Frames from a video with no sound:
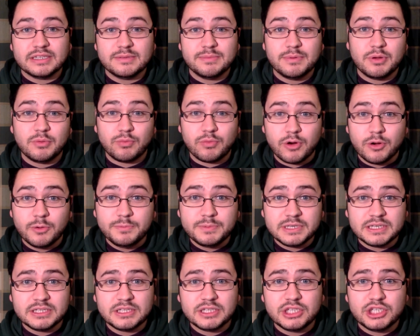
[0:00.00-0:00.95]
to be roped
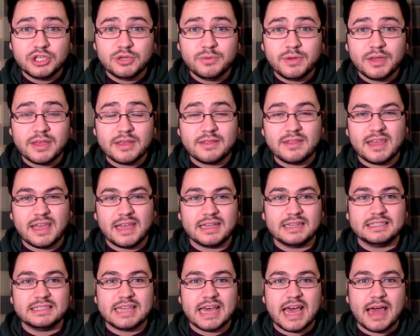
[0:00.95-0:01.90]
into doing
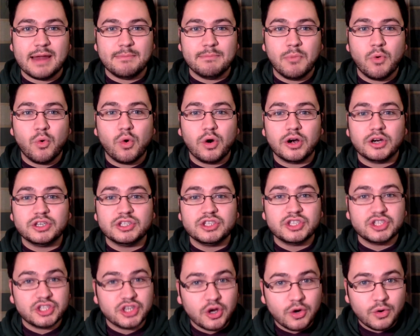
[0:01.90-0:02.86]
things that more
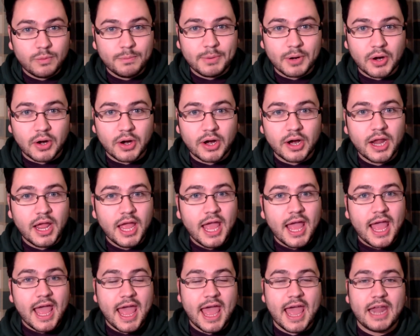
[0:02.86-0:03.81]
sober
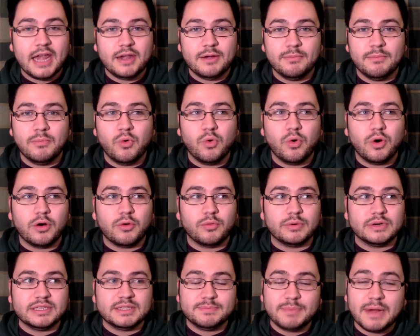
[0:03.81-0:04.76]
and more
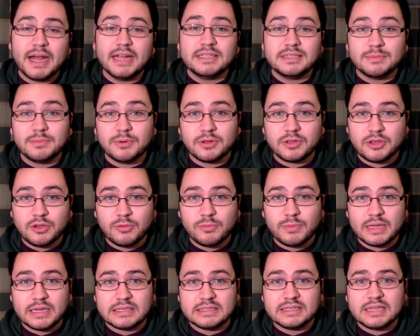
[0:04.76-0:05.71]
responsible
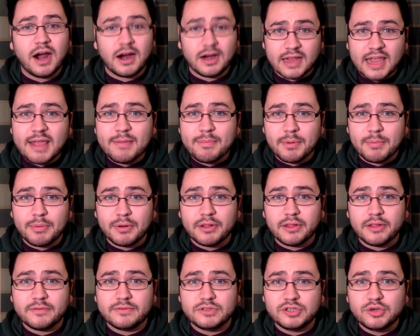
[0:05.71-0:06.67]
humans are
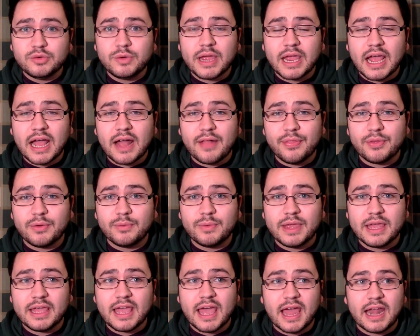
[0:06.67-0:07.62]
capable of doing on the
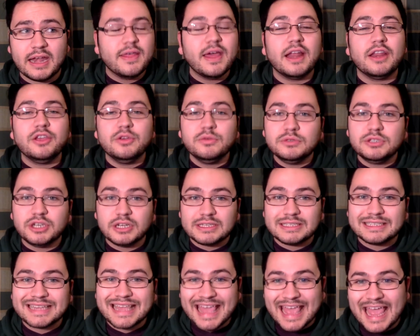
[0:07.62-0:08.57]
weekend that you
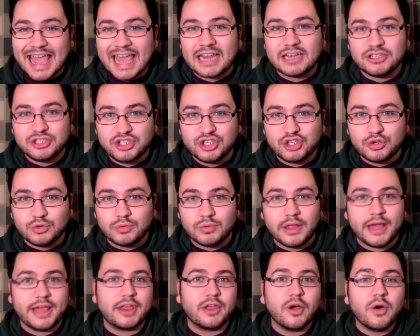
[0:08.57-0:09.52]
just can't do,
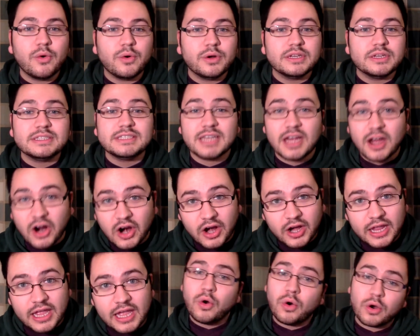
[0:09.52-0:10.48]
like go to
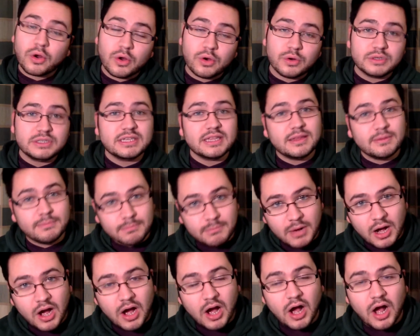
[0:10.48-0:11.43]
Target or go to the
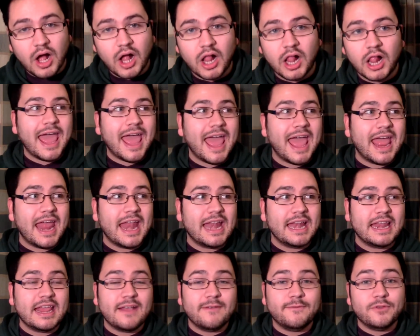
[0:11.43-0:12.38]
mall.
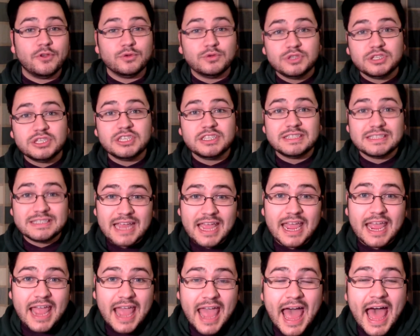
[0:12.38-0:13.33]
And if you
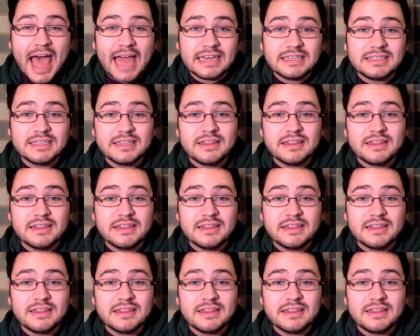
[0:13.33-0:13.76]
stay at